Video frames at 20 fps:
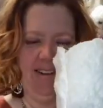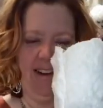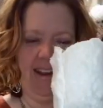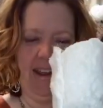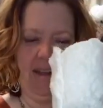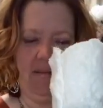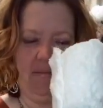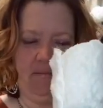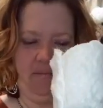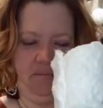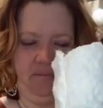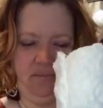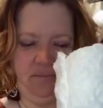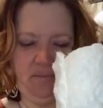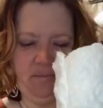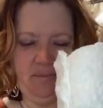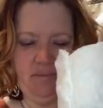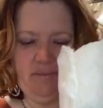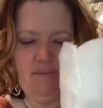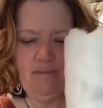All right.
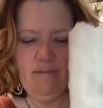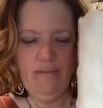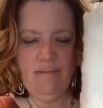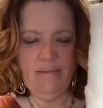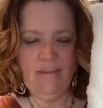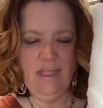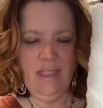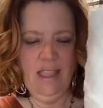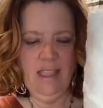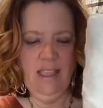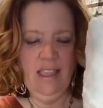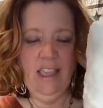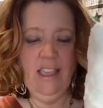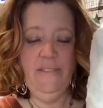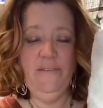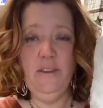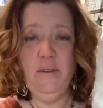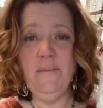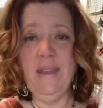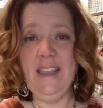
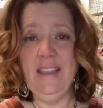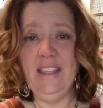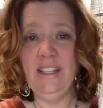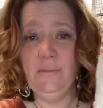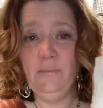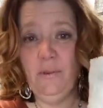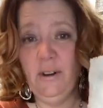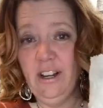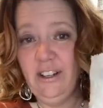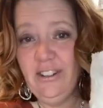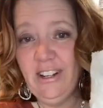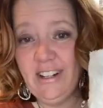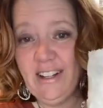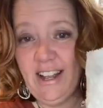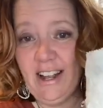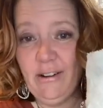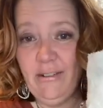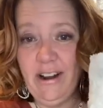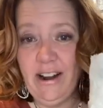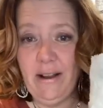If you make this
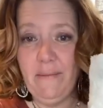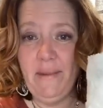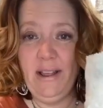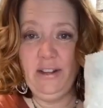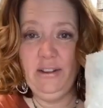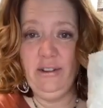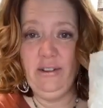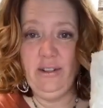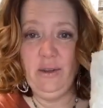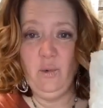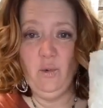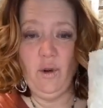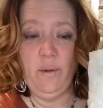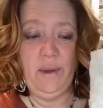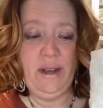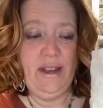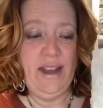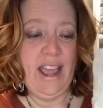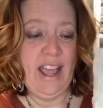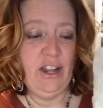project, I recommend using
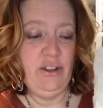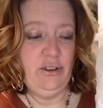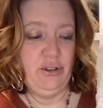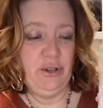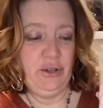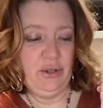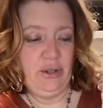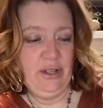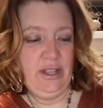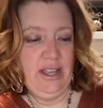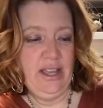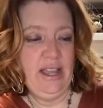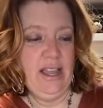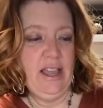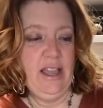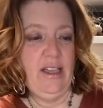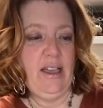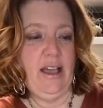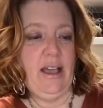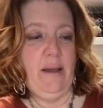Warm and Natural.
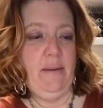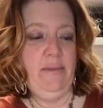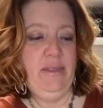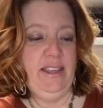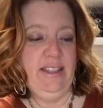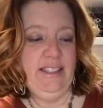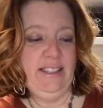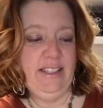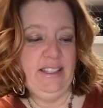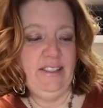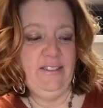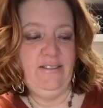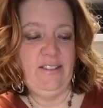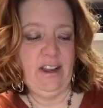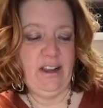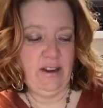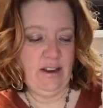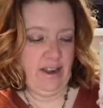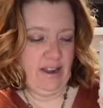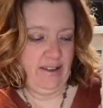This is
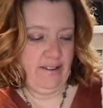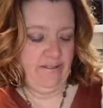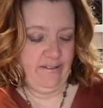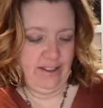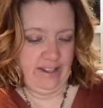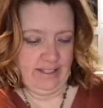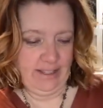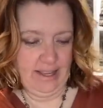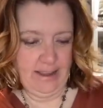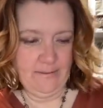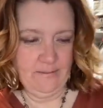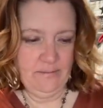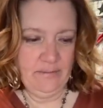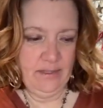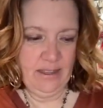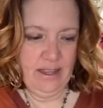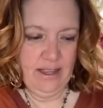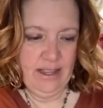very fuzzy.